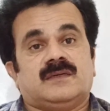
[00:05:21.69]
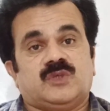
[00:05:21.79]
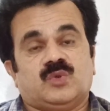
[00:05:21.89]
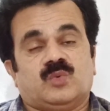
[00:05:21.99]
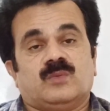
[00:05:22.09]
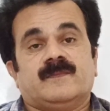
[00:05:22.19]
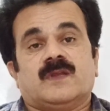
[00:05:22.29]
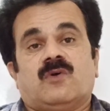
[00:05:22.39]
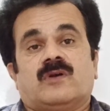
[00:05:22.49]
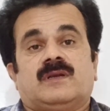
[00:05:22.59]
you
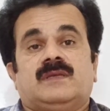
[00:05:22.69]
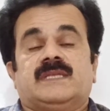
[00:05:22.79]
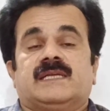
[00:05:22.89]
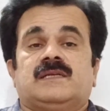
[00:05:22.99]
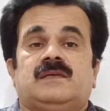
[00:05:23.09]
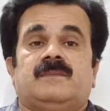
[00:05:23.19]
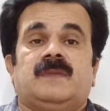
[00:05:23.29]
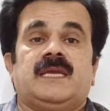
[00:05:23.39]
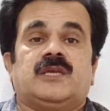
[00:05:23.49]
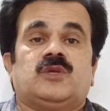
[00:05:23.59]
or that will
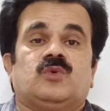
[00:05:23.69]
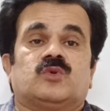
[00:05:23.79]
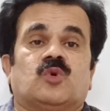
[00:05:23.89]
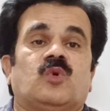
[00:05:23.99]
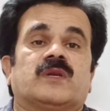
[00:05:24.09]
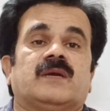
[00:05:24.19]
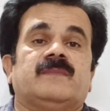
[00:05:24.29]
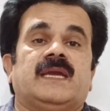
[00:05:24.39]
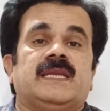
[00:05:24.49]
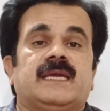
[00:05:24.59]
make you to
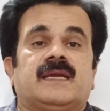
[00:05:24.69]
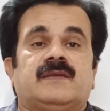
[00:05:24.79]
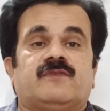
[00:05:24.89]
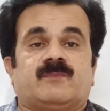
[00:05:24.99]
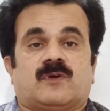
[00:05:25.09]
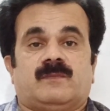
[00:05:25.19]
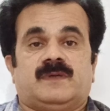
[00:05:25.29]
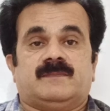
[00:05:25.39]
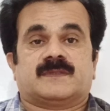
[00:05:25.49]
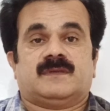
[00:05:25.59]
overcome any kind of a
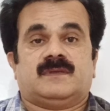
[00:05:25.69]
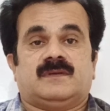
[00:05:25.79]
problems